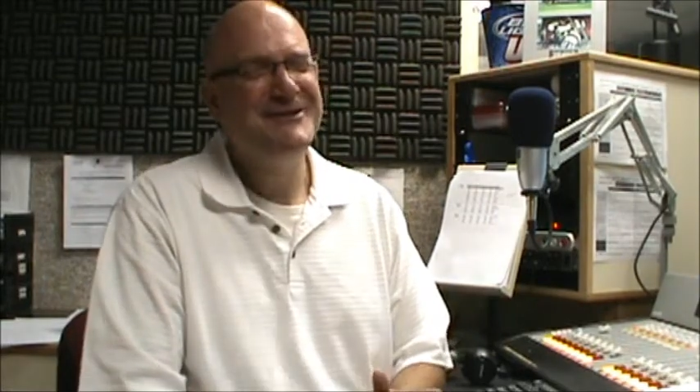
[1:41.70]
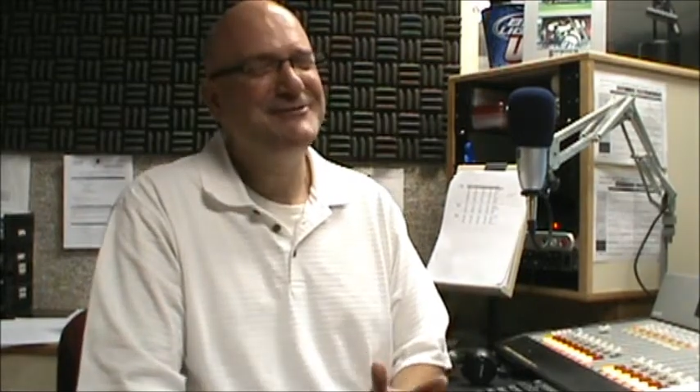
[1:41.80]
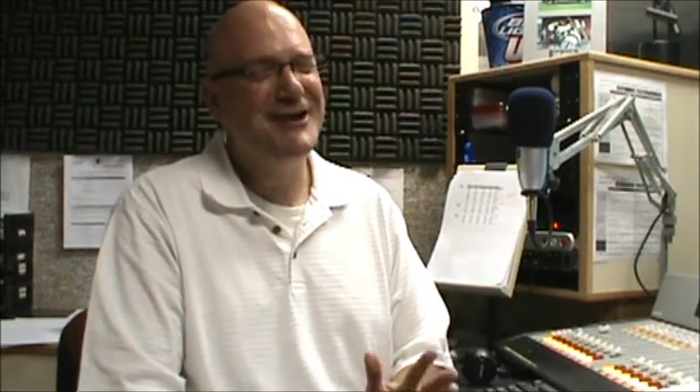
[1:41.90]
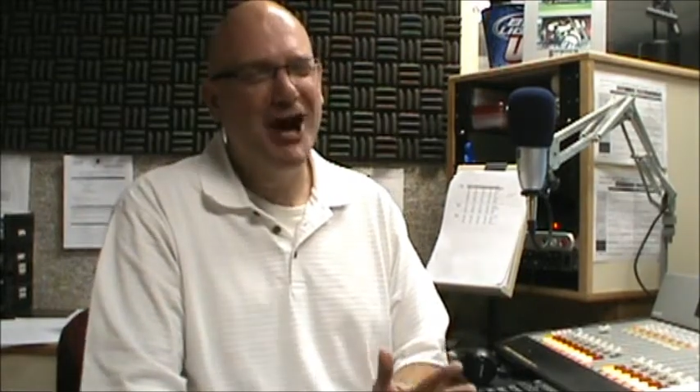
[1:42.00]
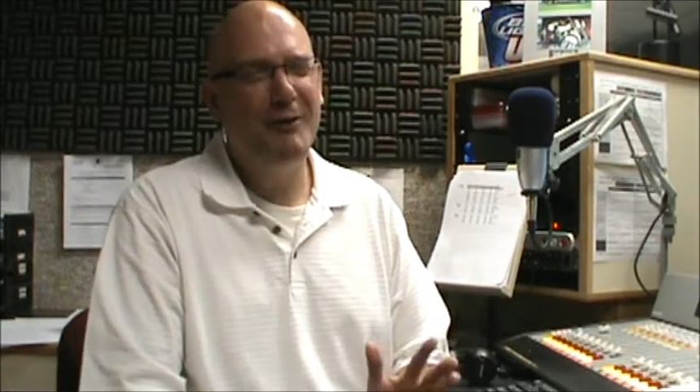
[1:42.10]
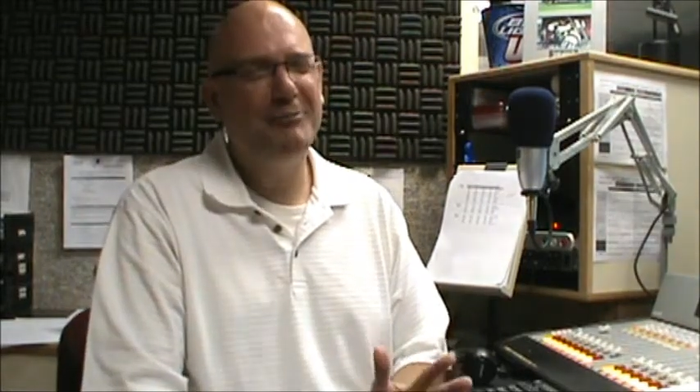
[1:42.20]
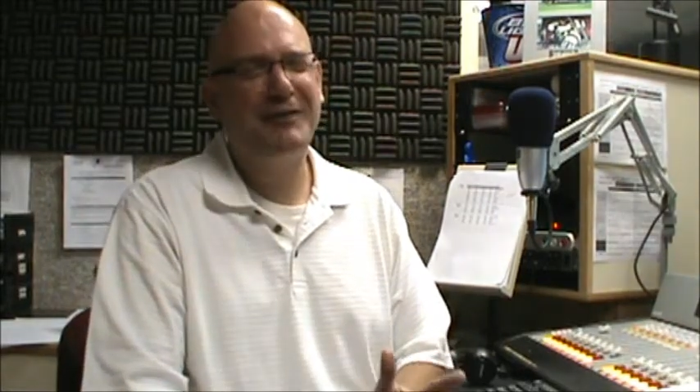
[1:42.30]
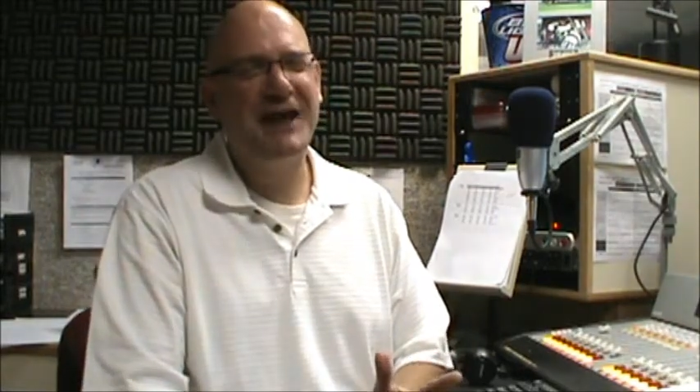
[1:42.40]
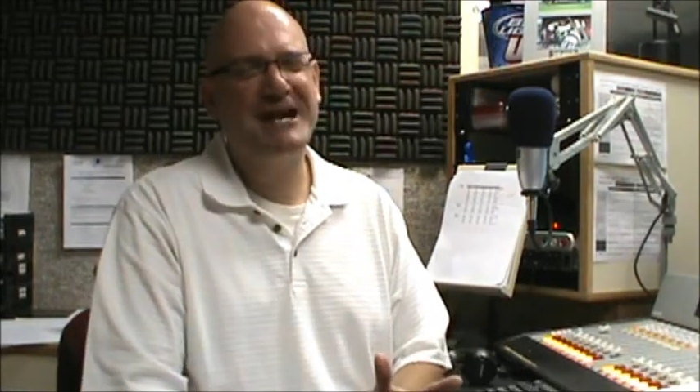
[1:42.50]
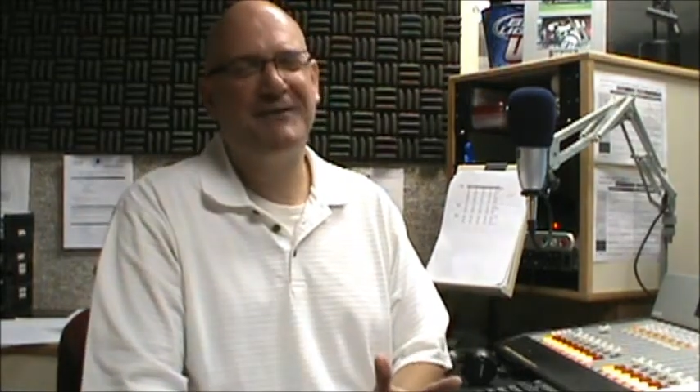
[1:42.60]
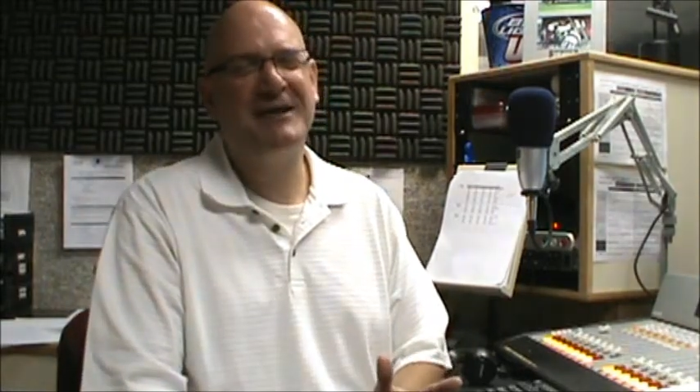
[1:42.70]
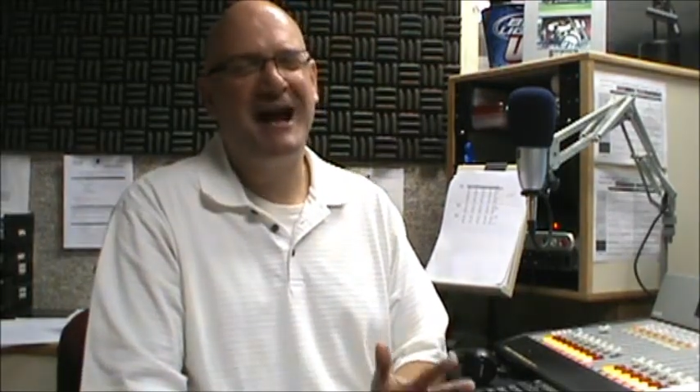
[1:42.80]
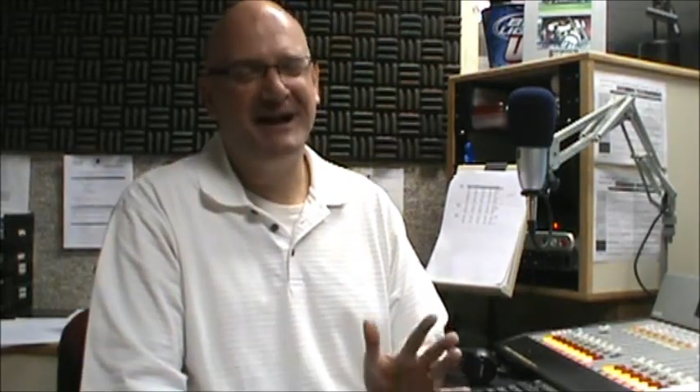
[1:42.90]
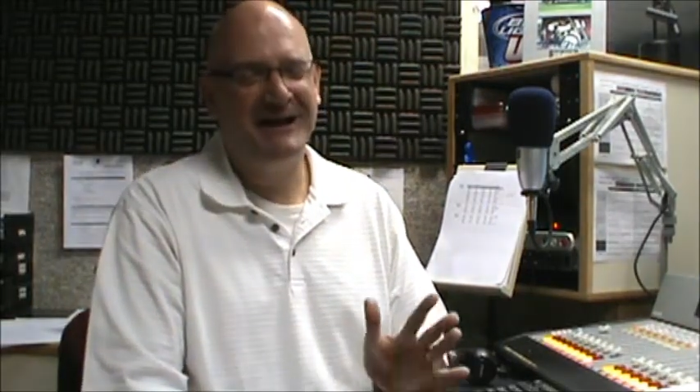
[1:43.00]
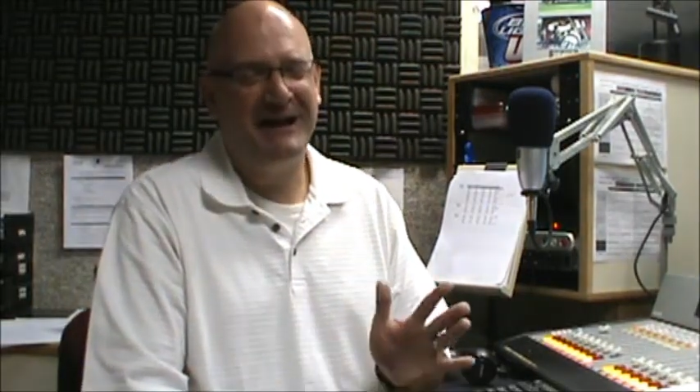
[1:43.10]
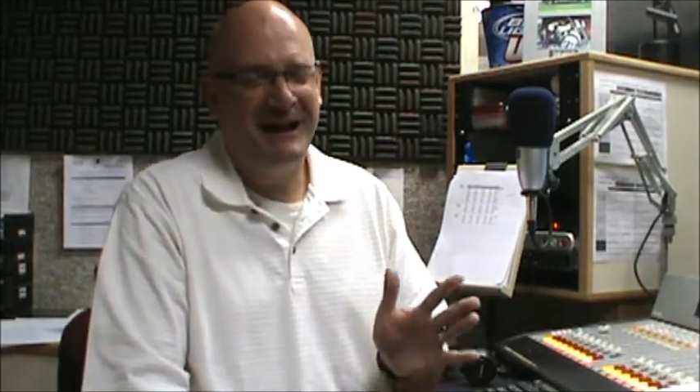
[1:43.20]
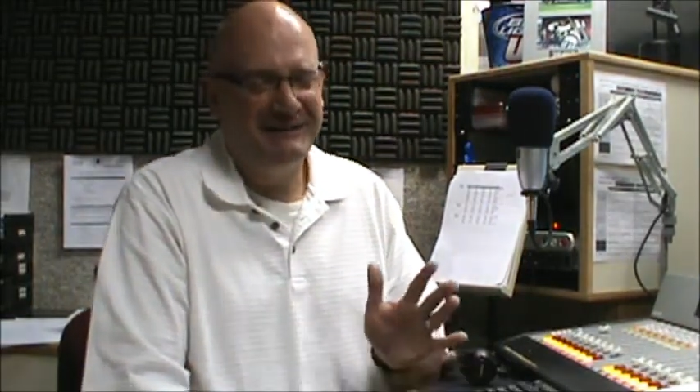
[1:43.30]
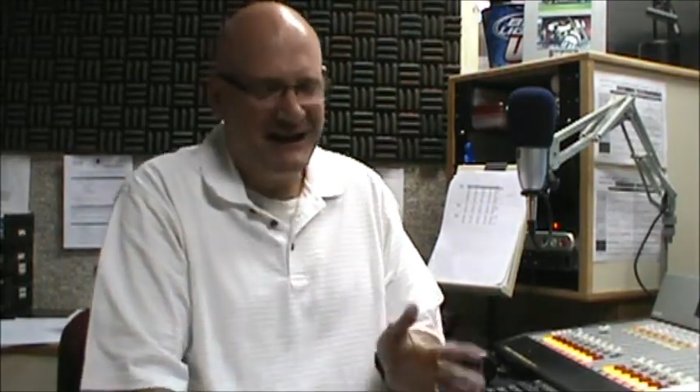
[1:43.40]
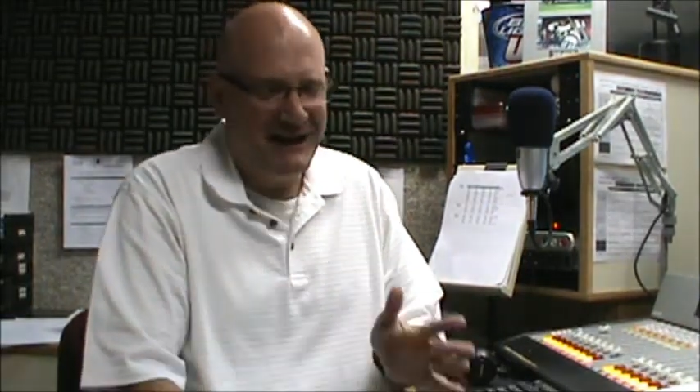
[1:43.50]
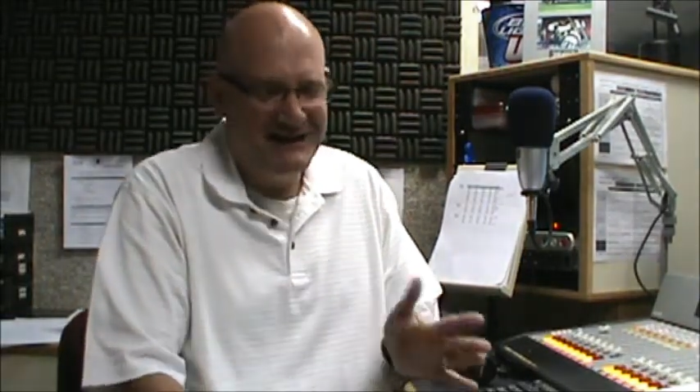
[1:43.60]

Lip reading: No, we would think of a